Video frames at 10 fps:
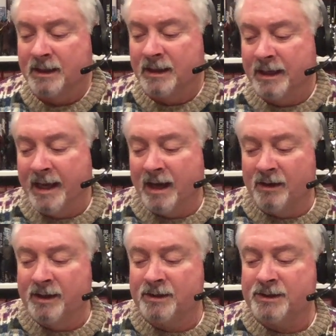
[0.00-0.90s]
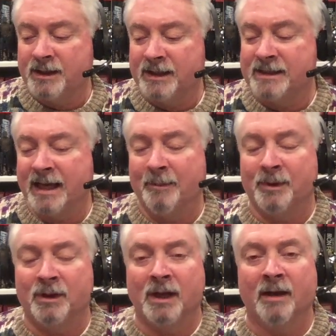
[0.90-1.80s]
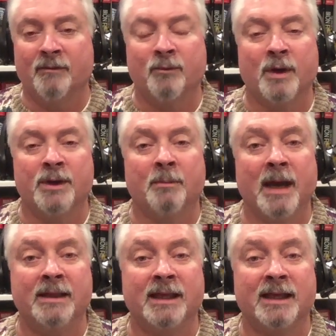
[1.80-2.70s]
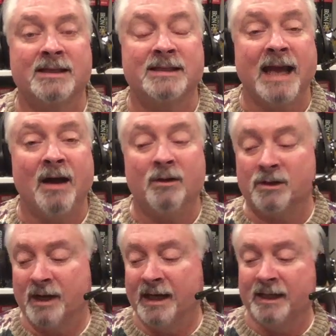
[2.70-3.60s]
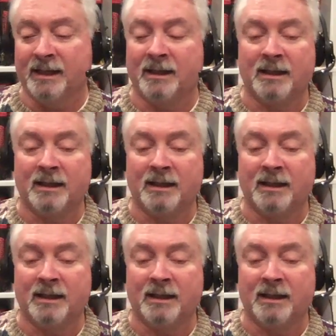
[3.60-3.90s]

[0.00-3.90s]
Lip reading: Now, here's an example of what you might think is downgrading.